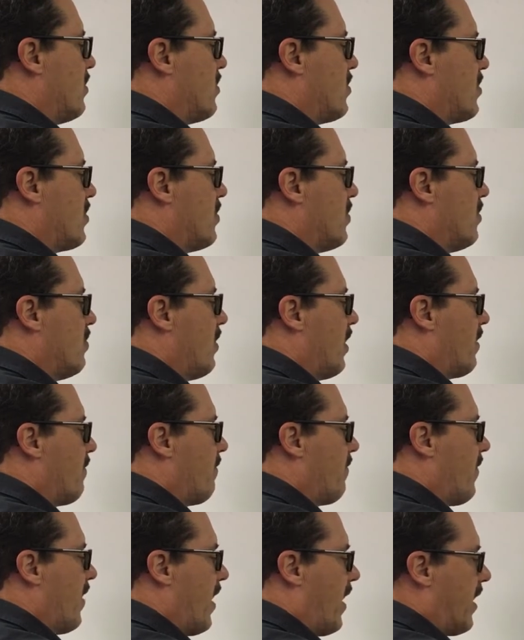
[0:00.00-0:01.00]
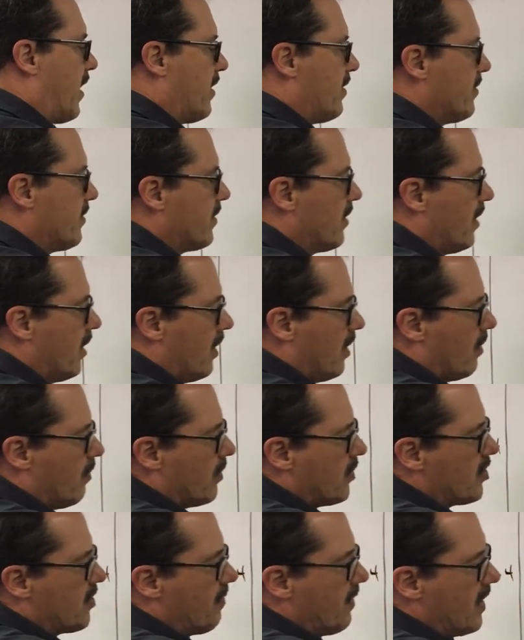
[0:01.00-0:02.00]
2, and 5,
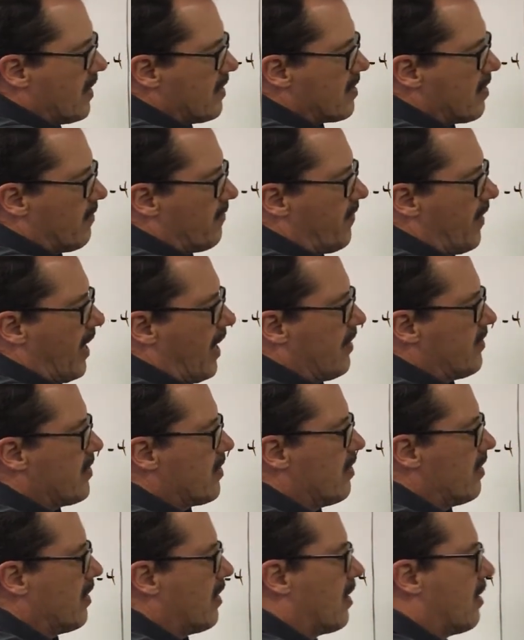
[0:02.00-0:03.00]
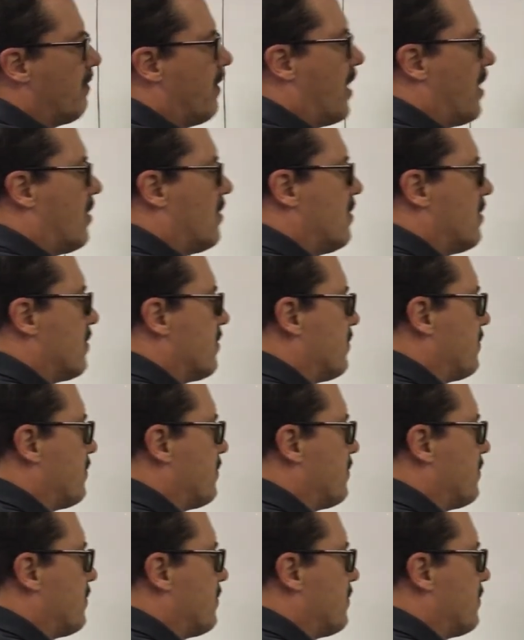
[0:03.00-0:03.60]
which means a 5 is going to come out.